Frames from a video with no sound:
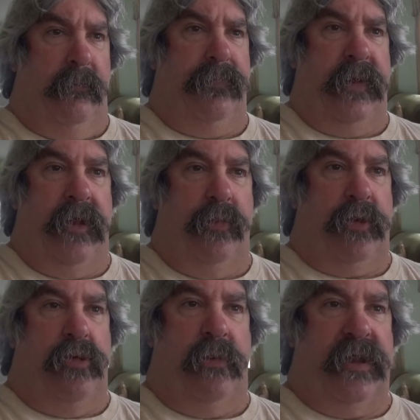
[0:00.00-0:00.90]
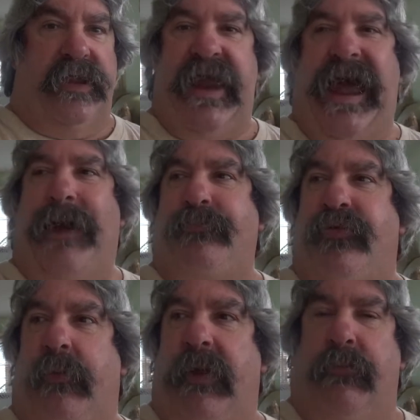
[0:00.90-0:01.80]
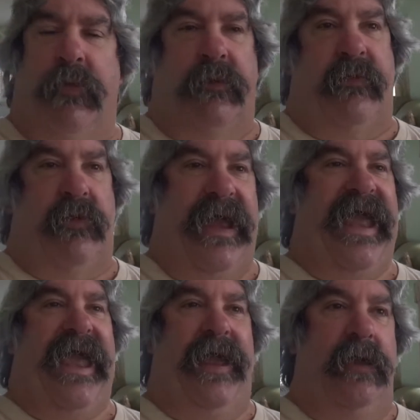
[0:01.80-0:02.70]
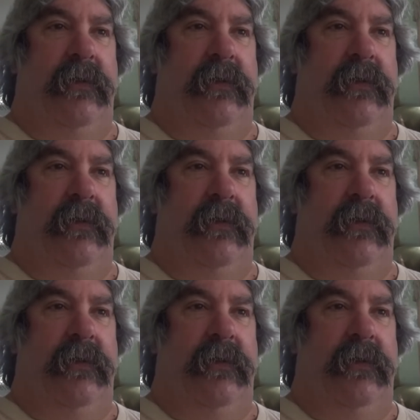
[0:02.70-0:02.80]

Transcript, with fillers: video recording cops where they're at.